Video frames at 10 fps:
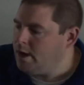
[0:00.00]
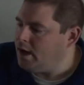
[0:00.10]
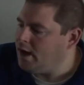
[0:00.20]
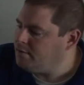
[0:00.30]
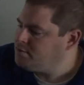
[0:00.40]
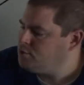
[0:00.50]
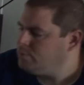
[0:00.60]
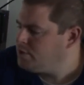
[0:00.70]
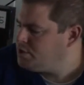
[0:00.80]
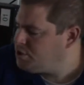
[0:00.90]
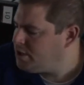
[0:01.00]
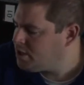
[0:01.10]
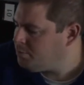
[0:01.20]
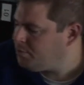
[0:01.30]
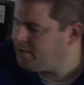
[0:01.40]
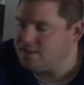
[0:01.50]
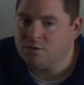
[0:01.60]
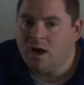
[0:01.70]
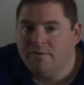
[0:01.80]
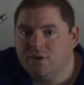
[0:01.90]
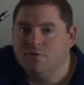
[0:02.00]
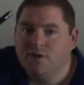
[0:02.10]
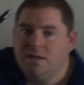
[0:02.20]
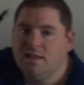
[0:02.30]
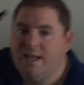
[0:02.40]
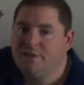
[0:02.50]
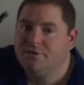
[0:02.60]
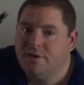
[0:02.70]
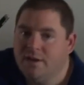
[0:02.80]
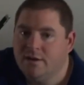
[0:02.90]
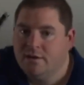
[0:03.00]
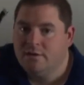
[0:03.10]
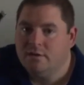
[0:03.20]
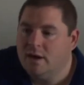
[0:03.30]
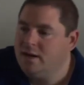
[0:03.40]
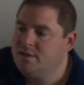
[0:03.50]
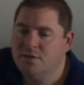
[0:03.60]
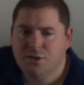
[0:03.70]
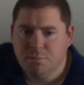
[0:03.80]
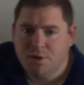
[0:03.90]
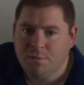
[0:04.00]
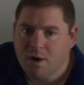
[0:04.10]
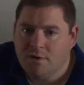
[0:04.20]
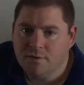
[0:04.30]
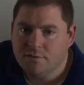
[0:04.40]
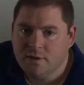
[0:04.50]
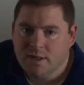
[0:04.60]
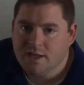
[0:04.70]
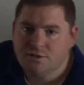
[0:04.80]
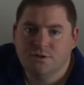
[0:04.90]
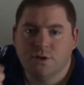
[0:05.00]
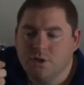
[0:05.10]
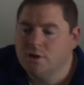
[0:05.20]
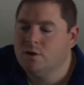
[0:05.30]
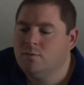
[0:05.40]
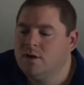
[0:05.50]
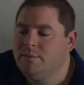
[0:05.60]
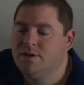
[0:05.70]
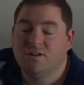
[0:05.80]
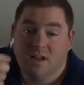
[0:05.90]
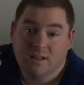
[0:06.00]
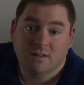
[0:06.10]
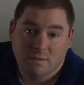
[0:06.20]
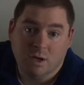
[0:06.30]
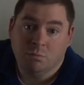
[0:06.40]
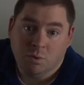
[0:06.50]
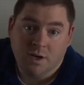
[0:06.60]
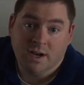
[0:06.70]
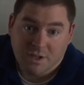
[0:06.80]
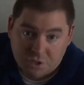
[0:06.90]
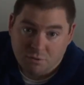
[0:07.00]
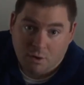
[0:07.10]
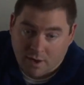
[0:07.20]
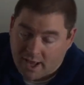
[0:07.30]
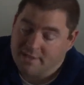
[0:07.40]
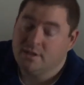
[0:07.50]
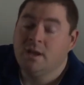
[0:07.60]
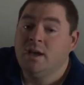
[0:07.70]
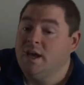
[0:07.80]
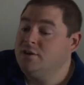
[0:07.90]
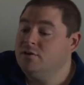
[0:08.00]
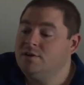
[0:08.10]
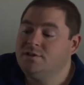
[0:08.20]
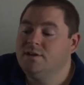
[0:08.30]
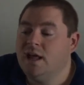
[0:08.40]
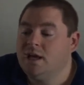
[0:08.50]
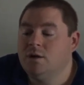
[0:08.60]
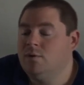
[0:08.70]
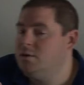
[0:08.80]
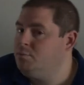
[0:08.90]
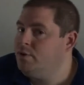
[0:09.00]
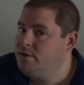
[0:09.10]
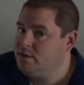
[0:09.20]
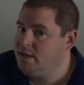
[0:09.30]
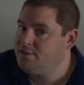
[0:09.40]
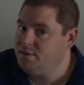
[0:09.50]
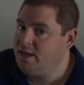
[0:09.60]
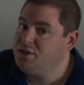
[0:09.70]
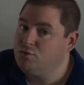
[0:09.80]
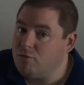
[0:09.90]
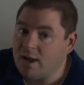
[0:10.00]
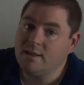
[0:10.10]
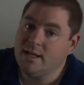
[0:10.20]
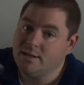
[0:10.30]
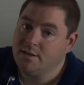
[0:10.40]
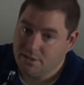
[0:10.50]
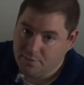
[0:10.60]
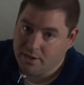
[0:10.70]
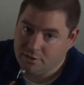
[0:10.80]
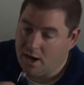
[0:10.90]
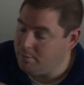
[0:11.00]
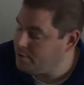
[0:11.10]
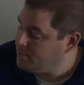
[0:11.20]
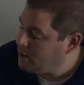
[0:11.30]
So we're going to show you a couple things. So I have a green laser here. Right, so this is a pretty powerful green laser. You're going to want to make sure not to, point it at your own eyes, and you're also not going to want to point the laser light directly into the spectrometer.